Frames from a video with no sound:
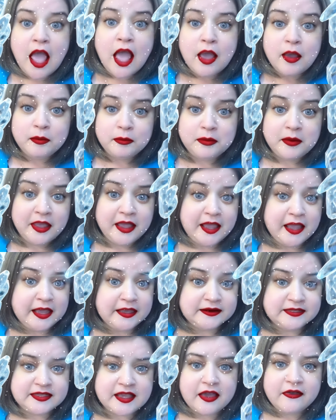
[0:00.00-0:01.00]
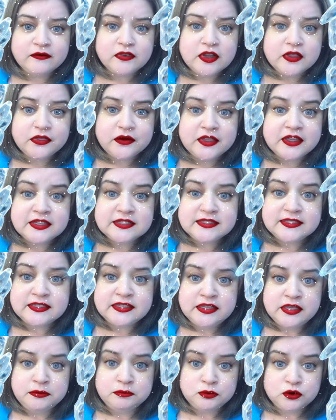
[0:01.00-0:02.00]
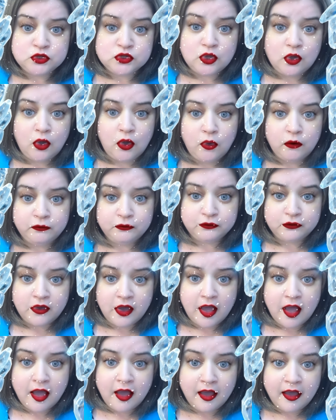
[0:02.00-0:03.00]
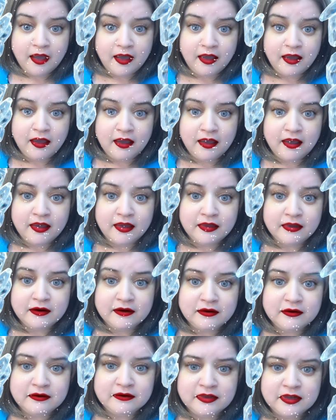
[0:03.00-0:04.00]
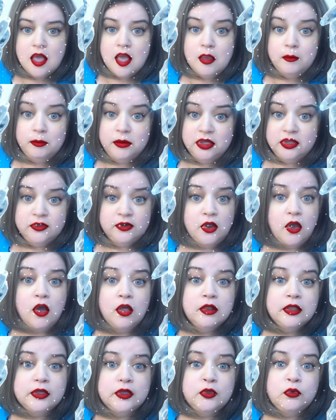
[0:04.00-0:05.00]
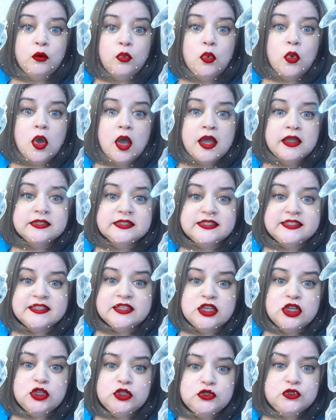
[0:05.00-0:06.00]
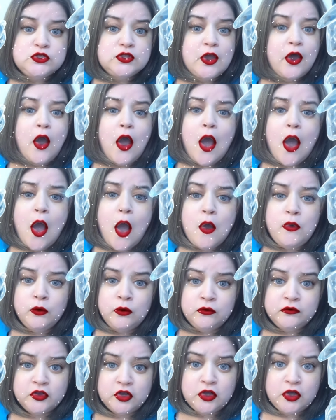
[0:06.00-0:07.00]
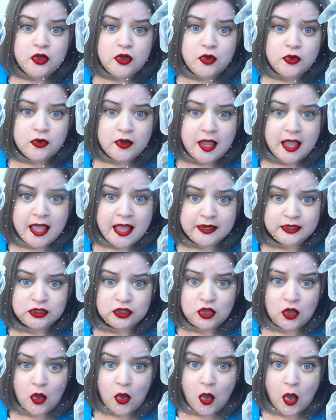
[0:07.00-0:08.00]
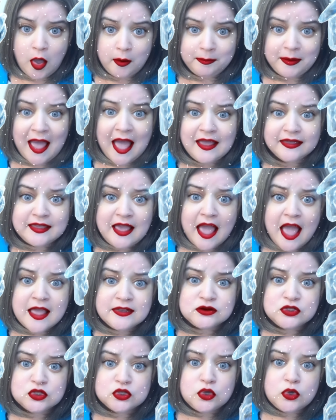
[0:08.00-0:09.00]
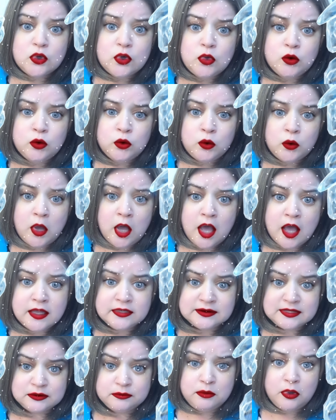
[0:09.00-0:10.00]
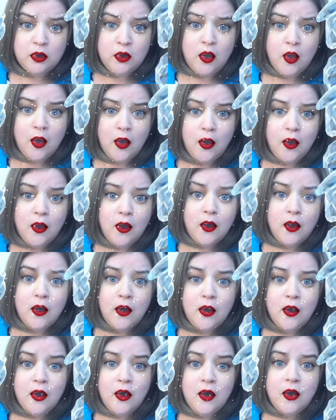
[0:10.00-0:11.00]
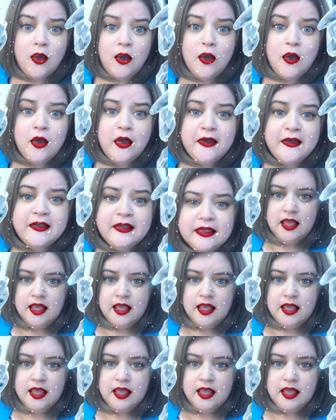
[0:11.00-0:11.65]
makes everything seem so far. But all at once it's over and you're back at school once more.